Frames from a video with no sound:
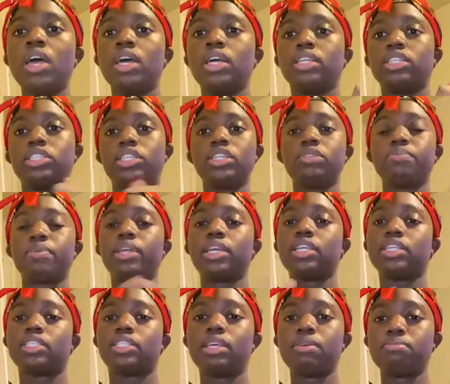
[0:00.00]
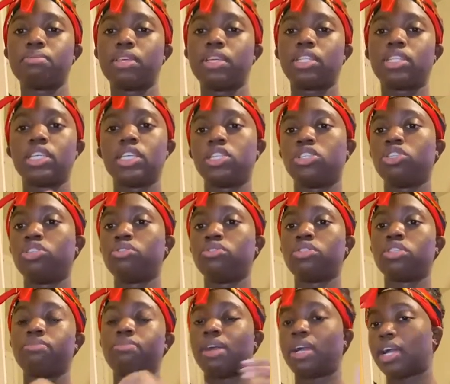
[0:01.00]
just bringing something to introduce
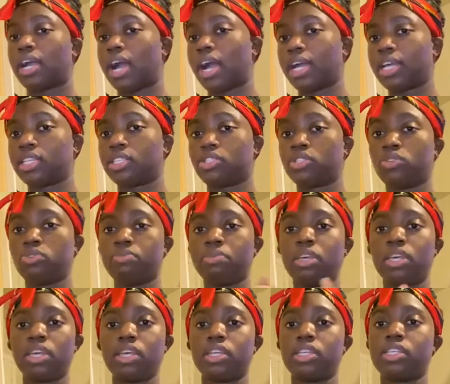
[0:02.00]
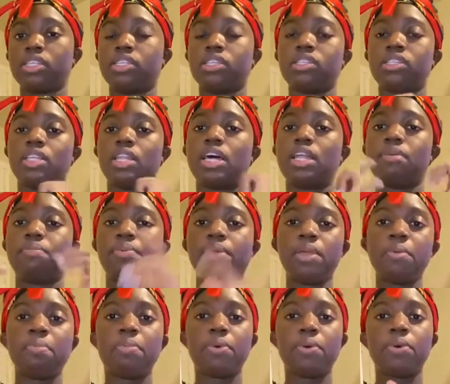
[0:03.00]
to my guys too, because there's a lot of
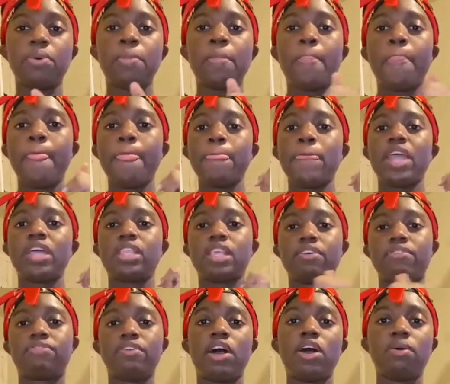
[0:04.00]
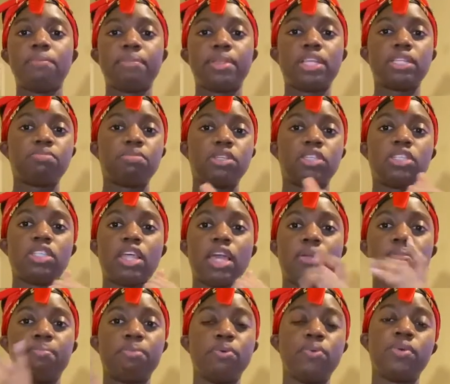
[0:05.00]
people that follow me, especially
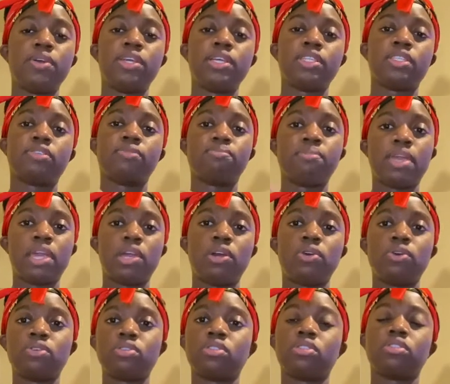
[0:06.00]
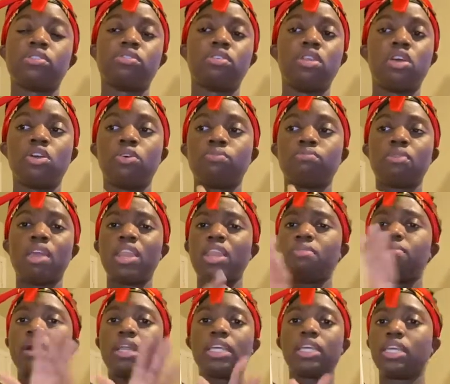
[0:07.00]
like boys, males, you know,
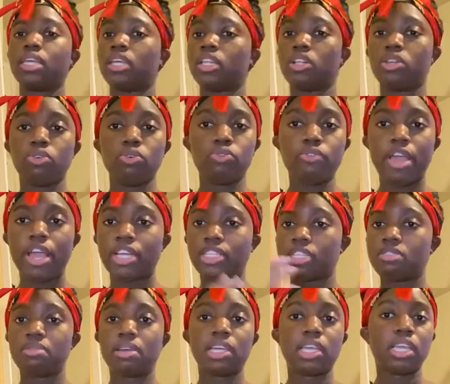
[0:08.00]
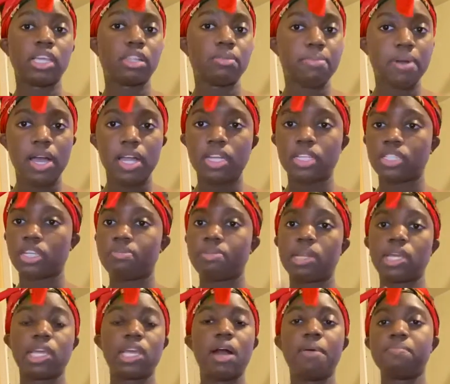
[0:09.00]
anybody can get the do-rags, anybody can get the bonnets,
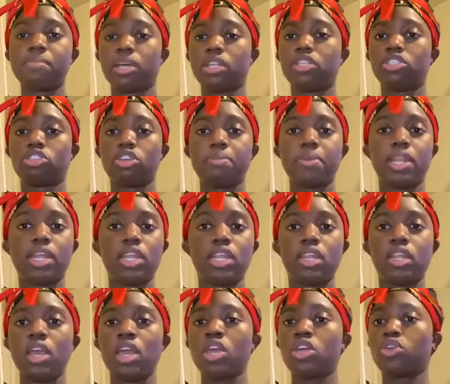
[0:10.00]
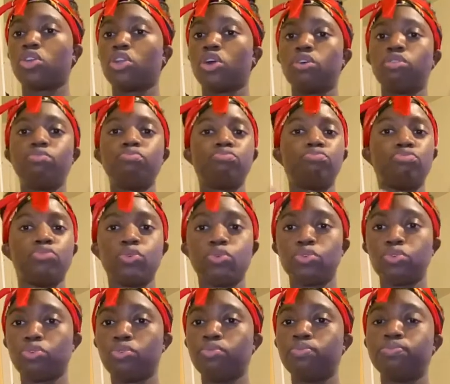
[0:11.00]
I'm not discriminating, you know, do
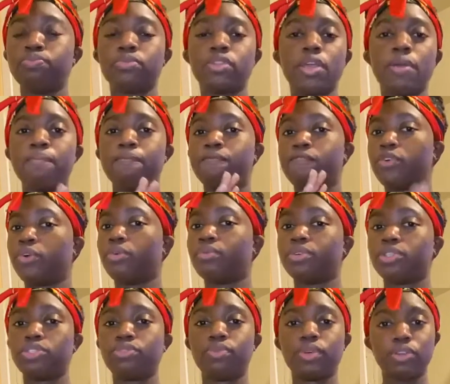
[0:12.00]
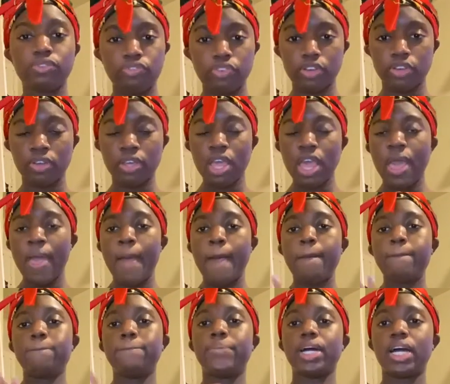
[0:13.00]
you. Feel what you want to feel.
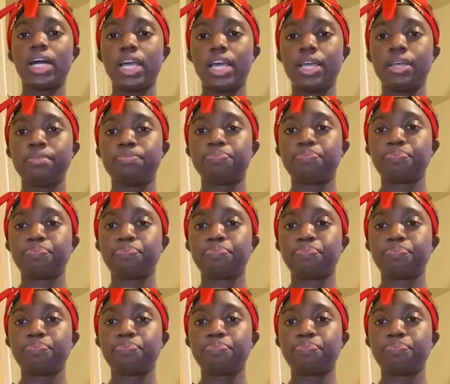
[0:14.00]
Like,